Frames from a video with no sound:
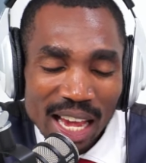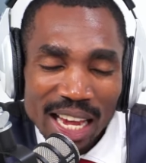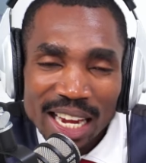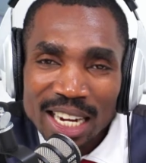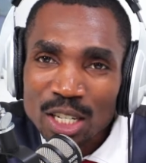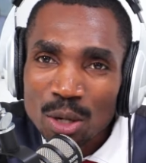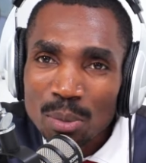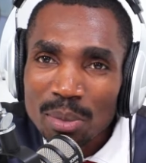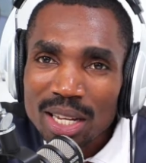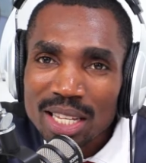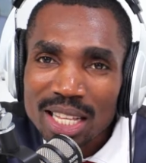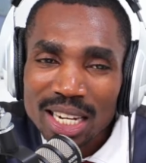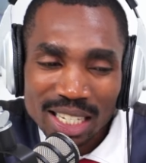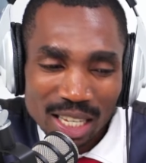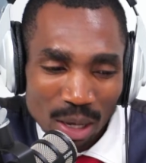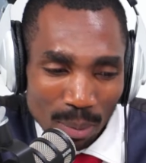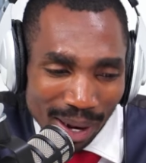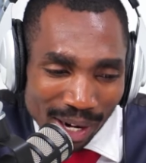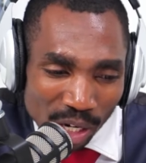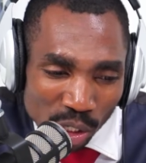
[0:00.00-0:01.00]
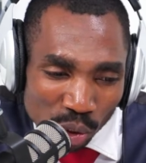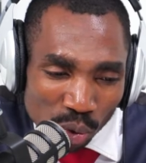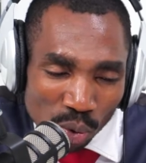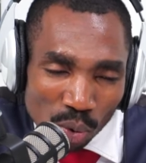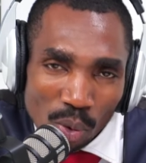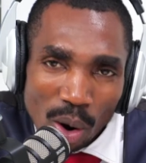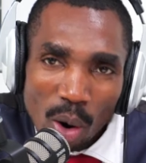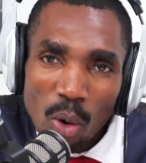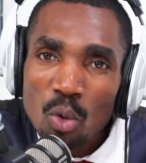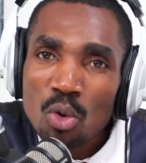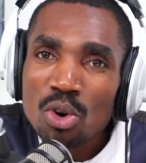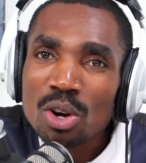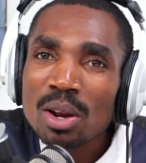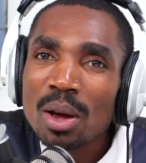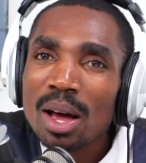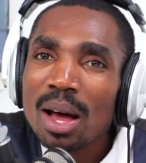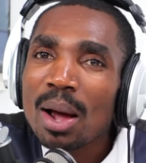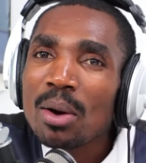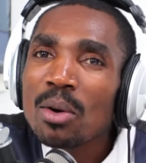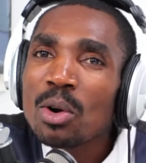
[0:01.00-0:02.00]
it means that Kimani
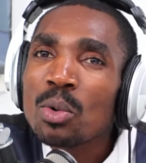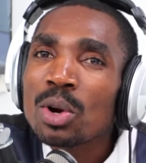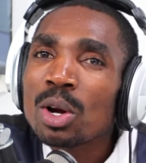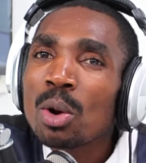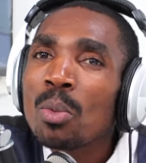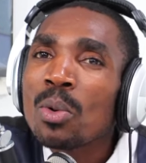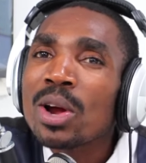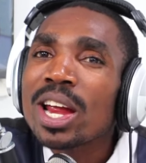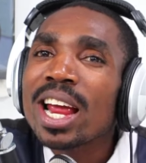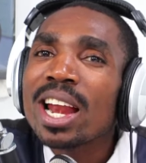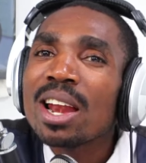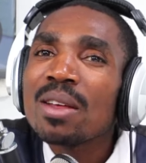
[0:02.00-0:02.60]
Ichung'wah will be